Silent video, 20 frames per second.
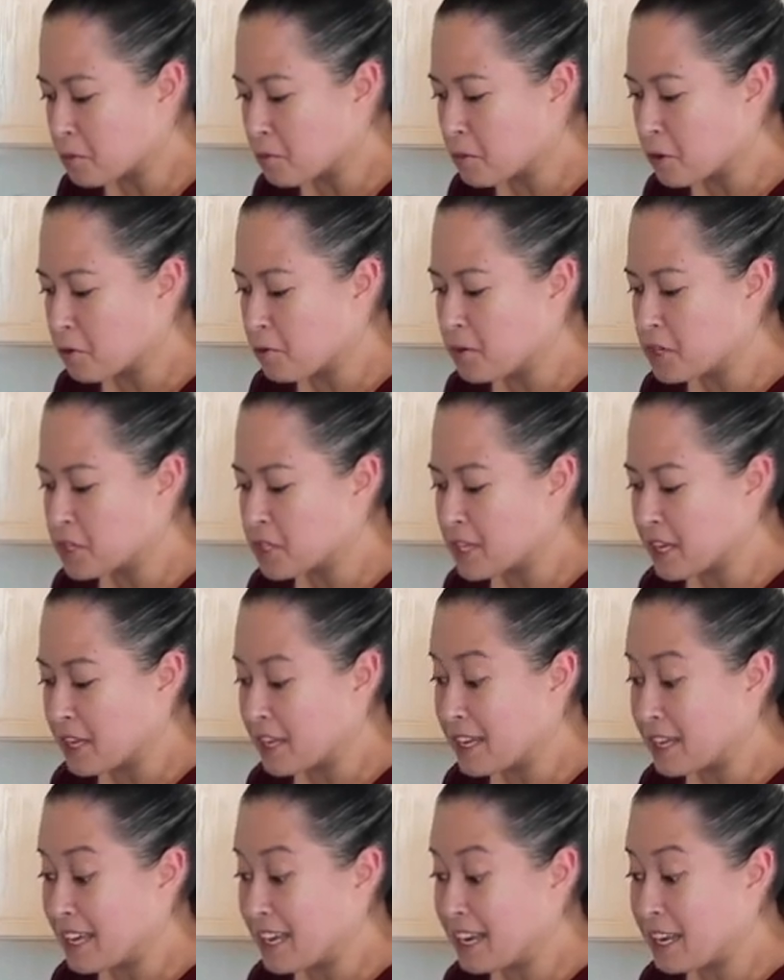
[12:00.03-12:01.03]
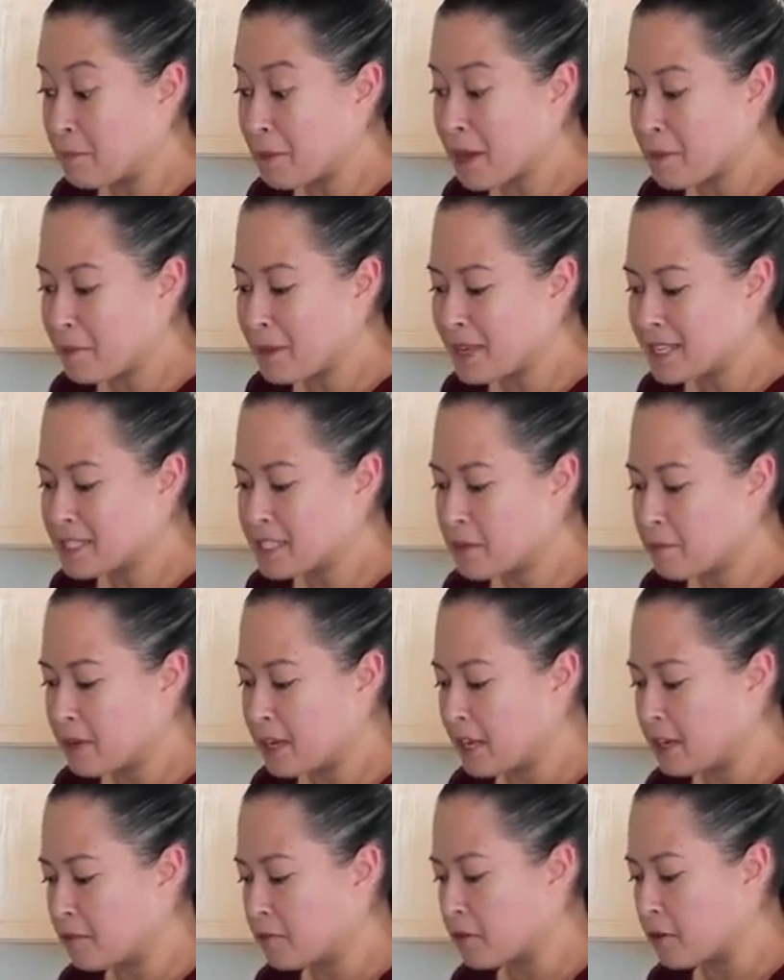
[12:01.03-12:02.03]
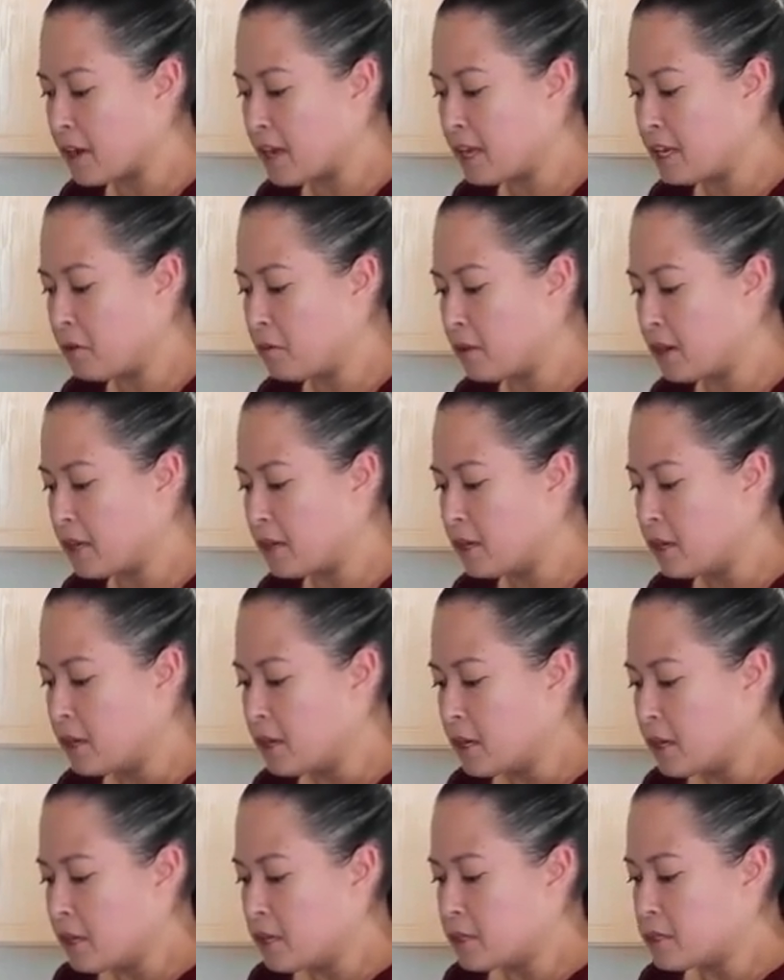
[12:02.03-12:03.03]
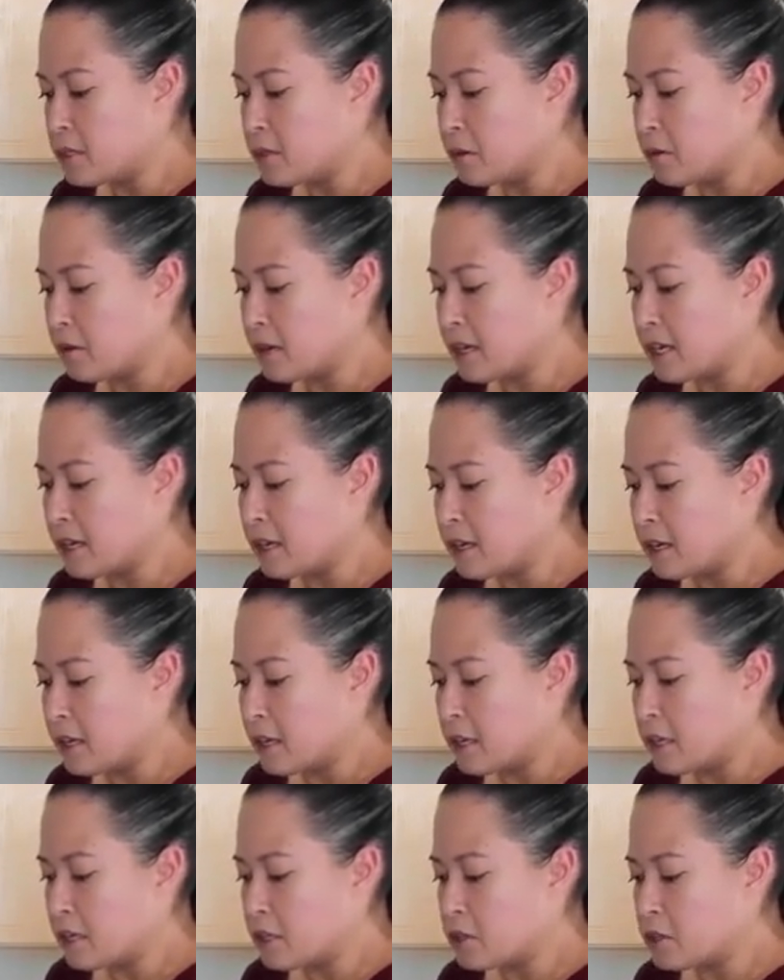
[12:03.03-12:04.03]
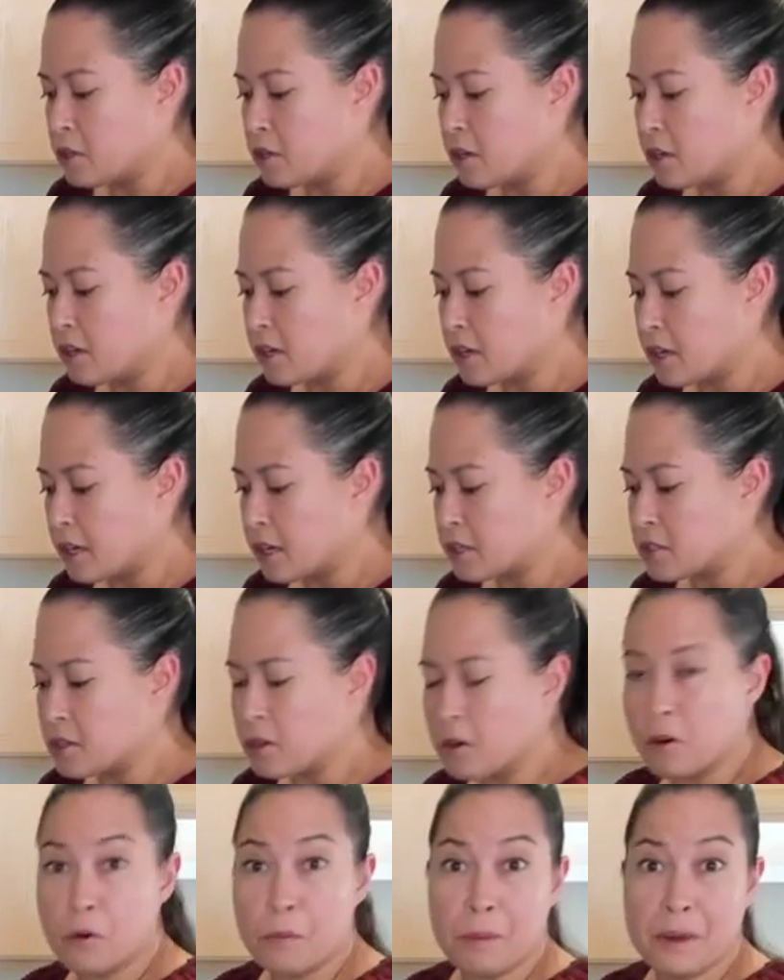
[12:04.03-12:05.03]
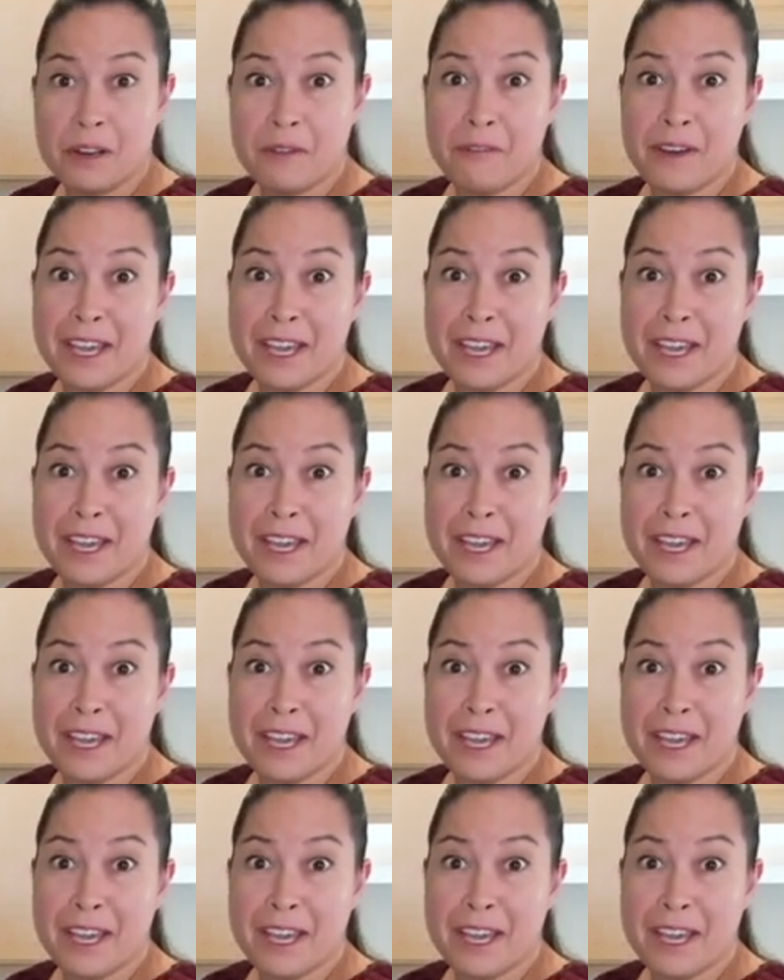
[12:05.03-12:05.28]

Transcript: more efficient. And it might be intimidating for anyone to uh, cook. So, but if I